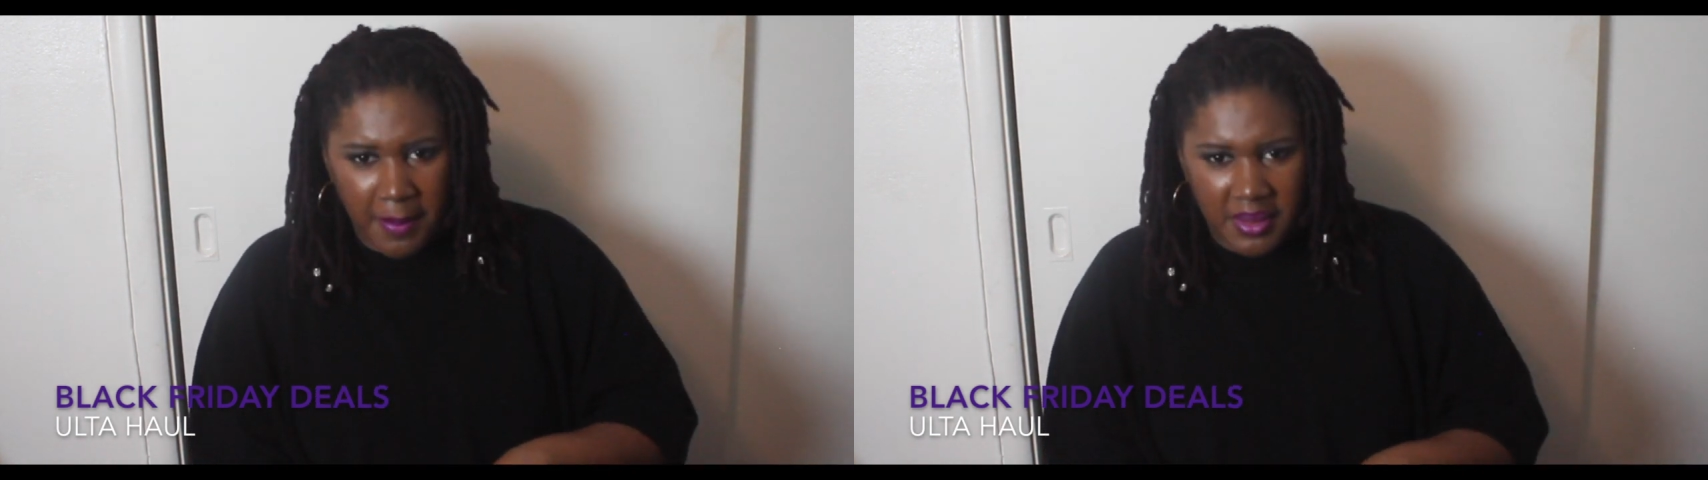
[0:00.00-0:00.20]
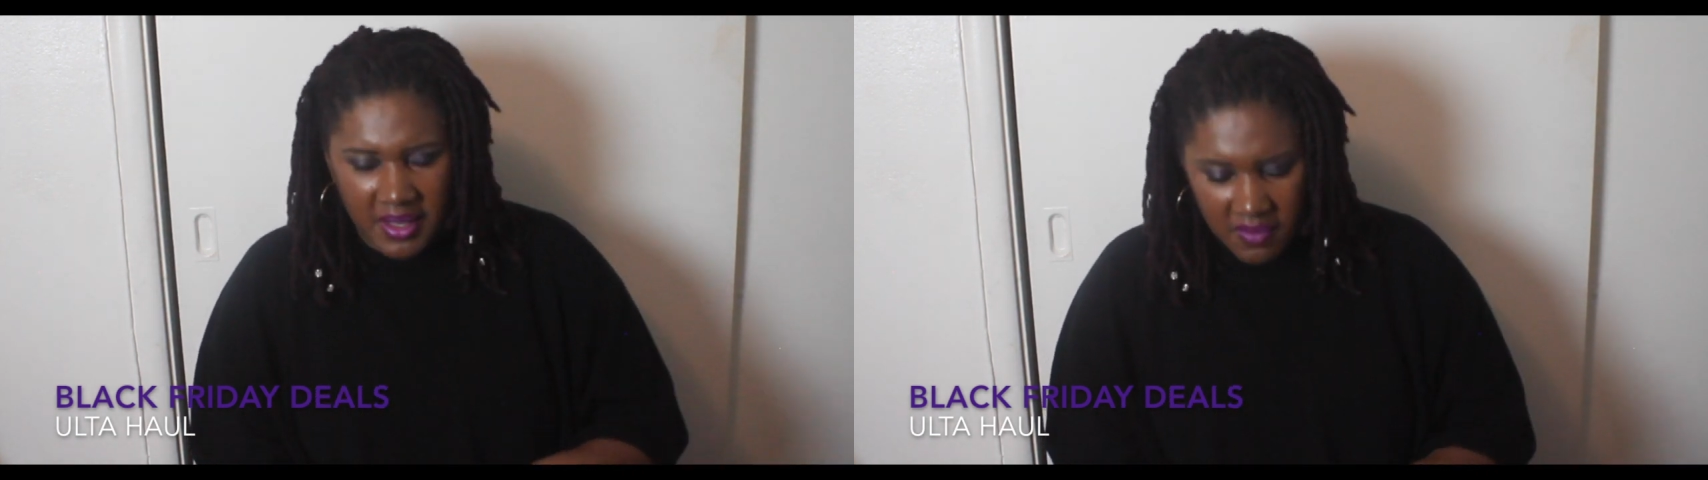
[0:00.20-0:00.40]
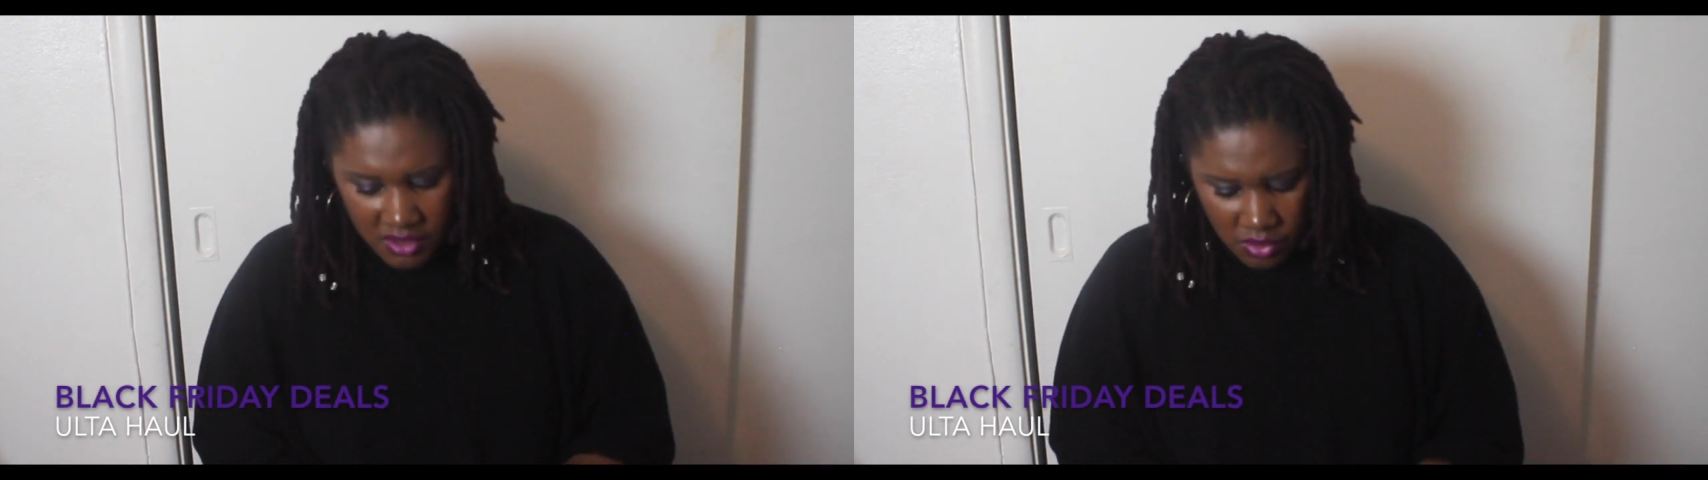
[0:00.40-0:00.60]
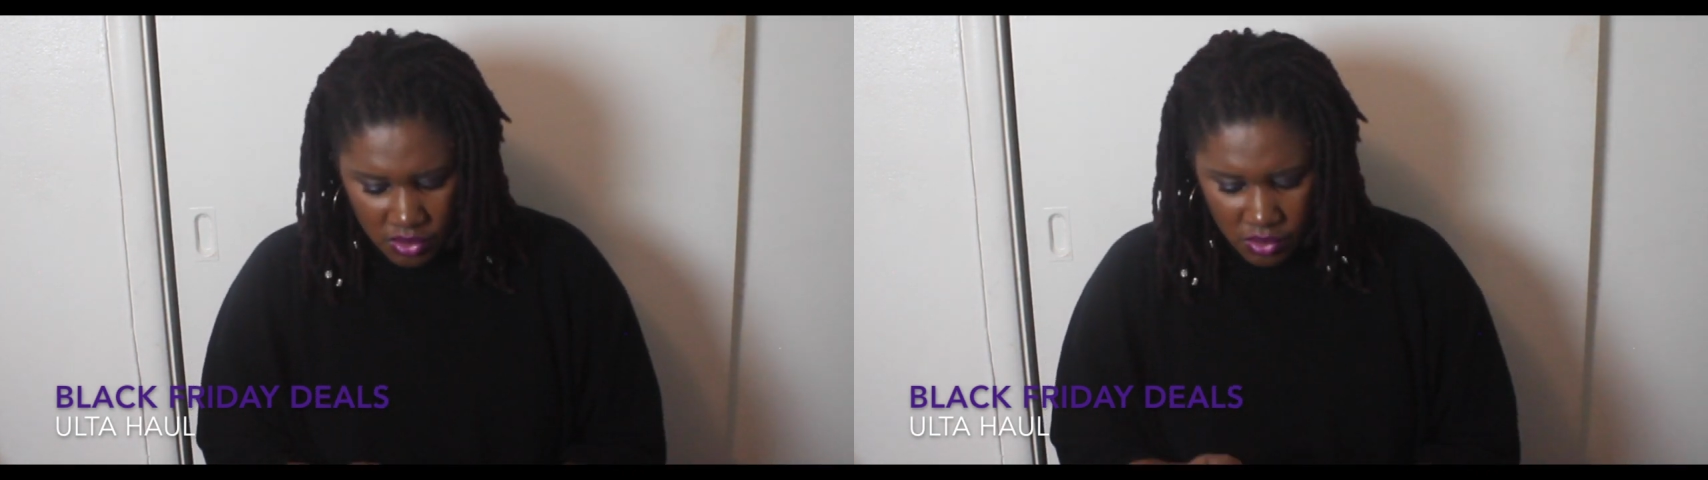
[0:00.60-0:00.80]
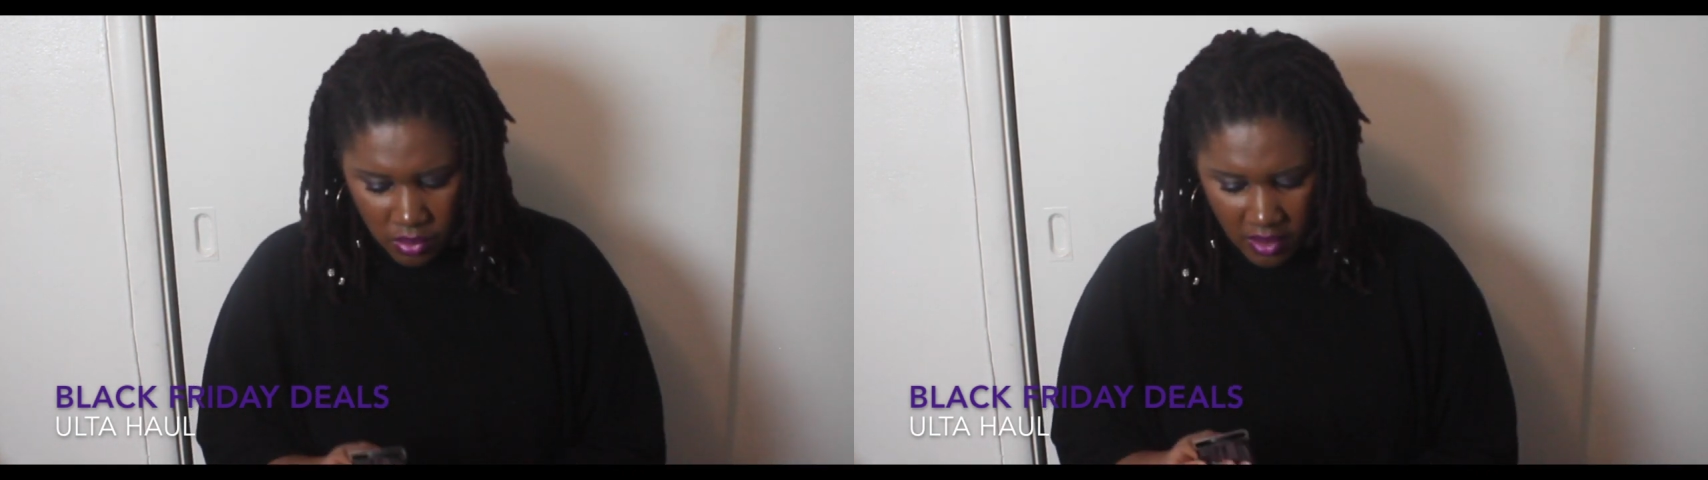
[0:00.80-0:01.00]
I believe this
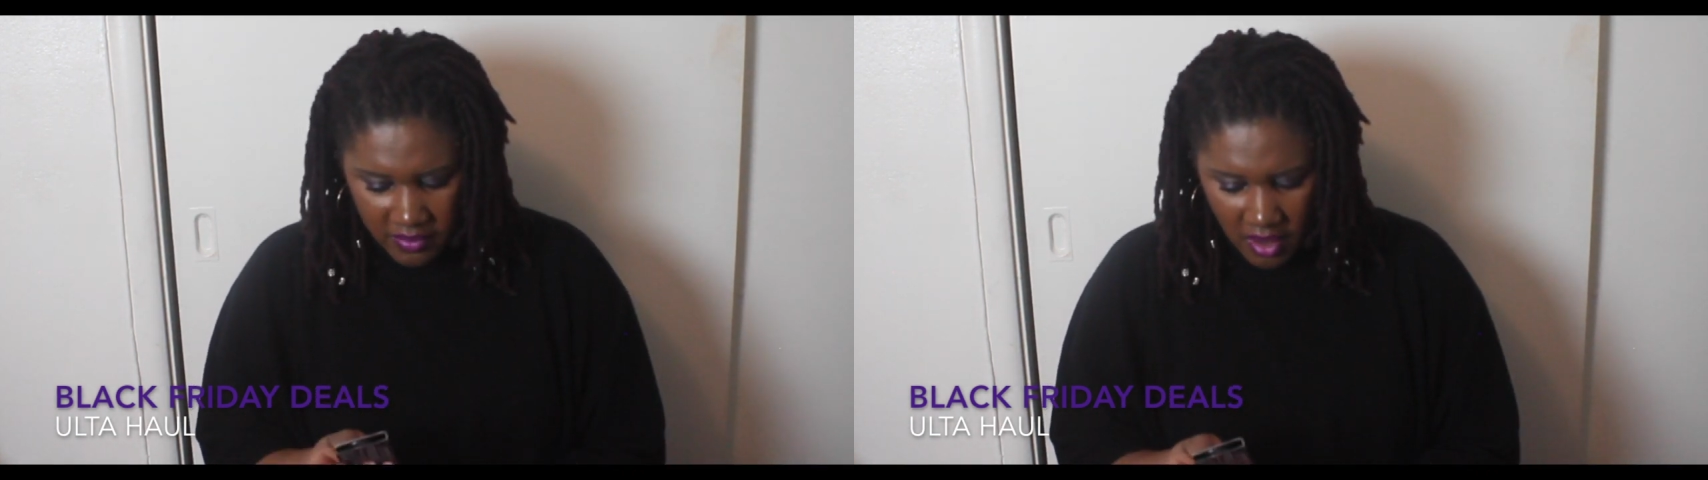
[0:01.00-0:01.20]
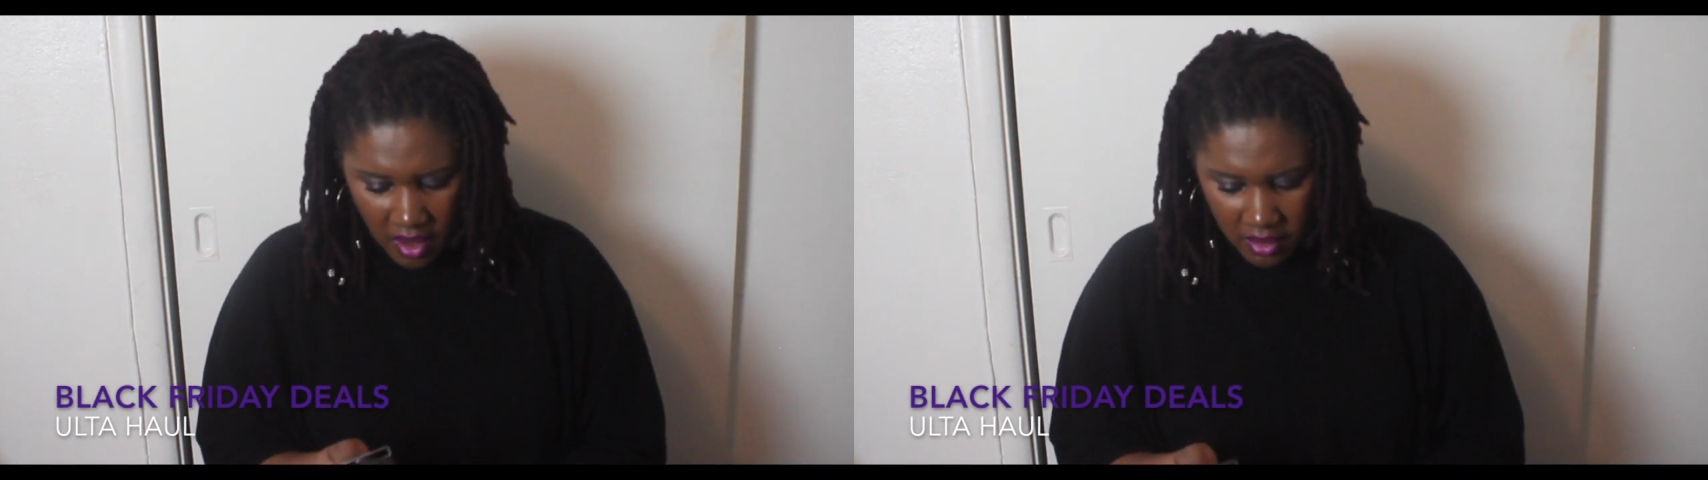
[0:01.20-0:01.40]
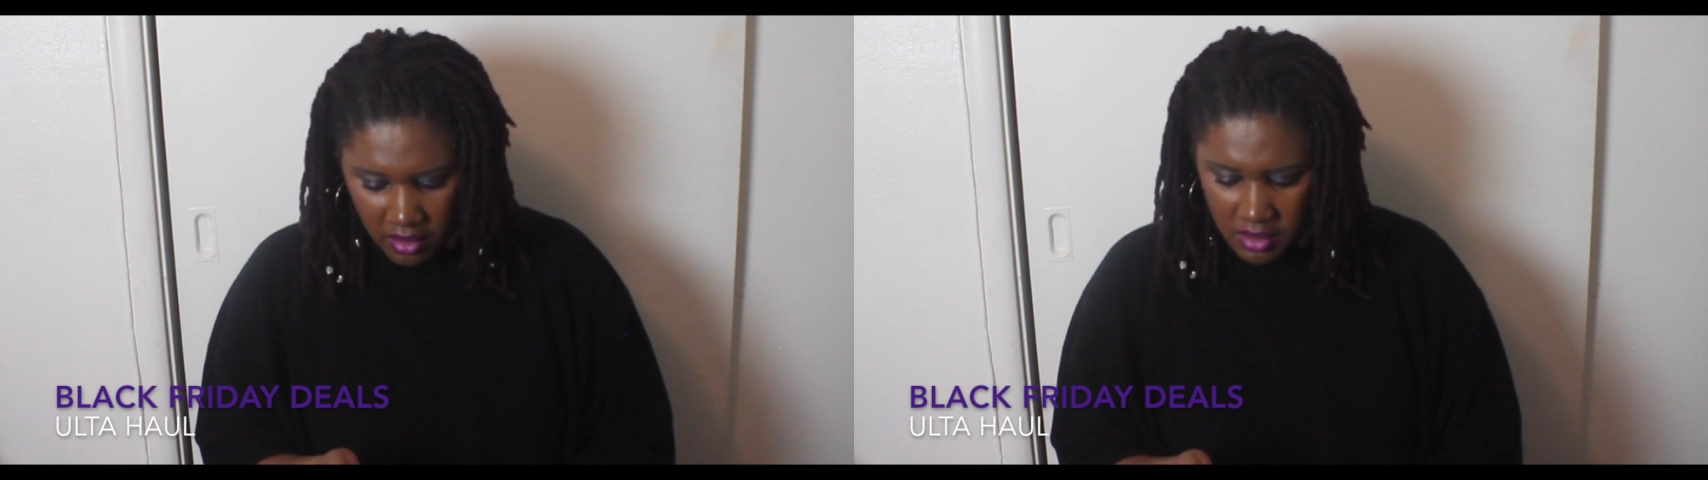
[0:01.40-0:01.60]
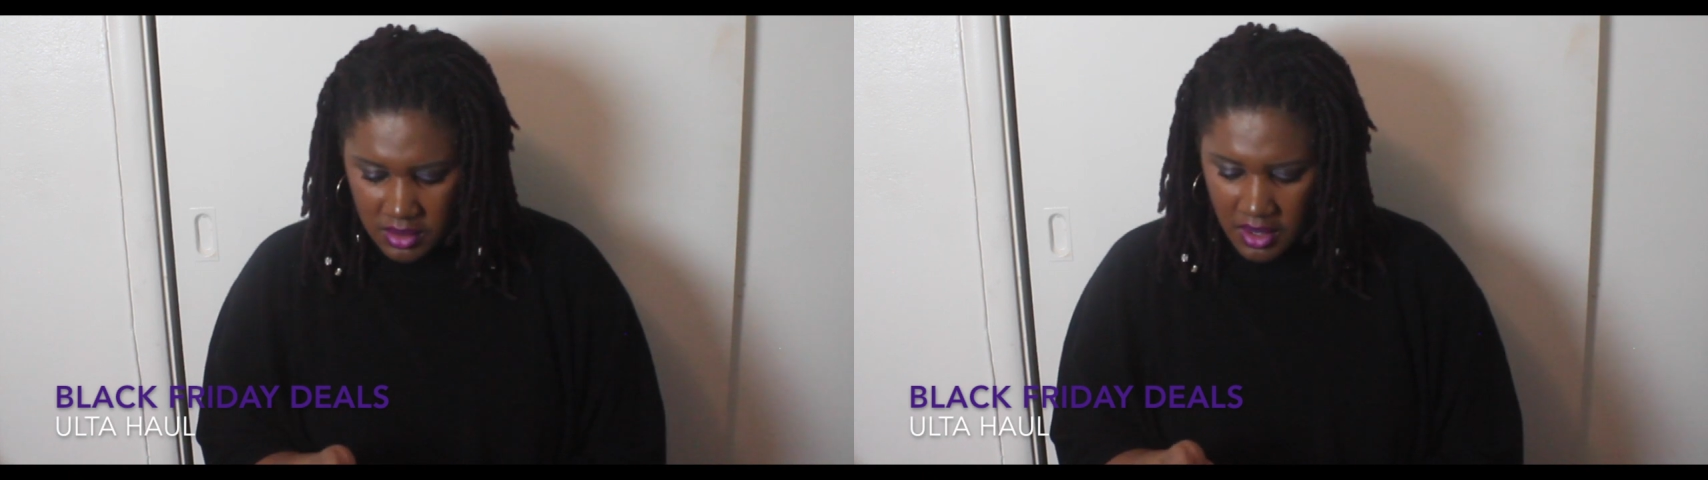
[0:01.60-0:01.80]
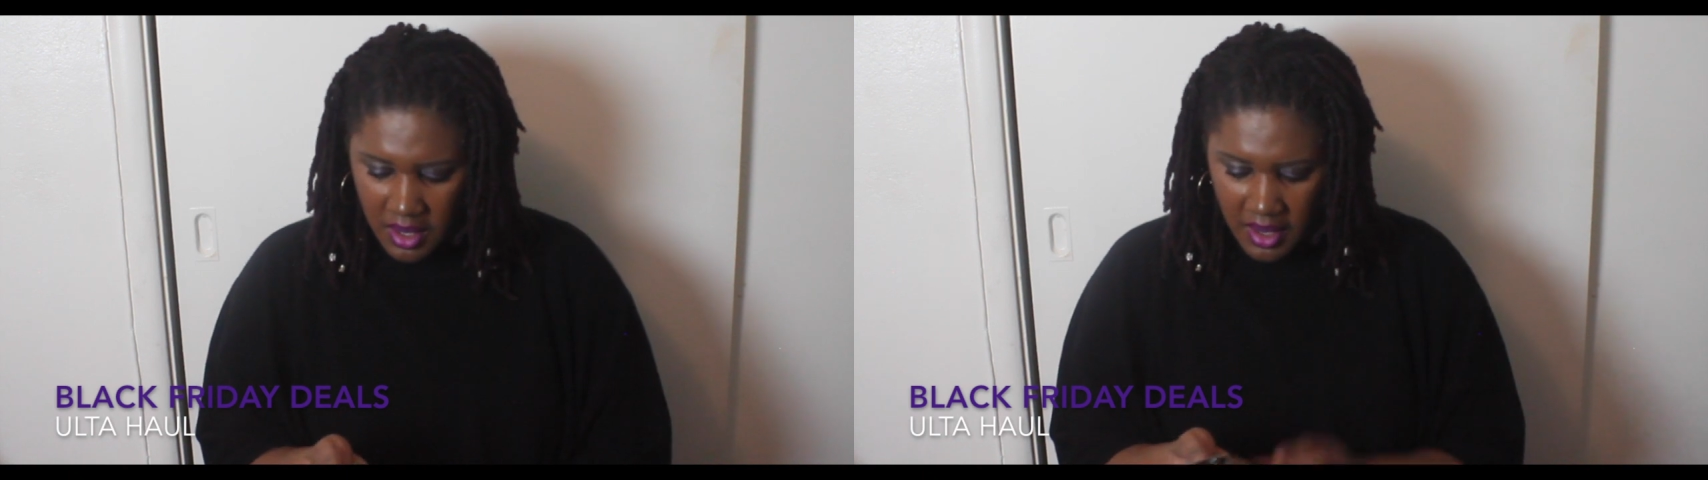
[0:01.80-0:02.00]
was twelve dollars.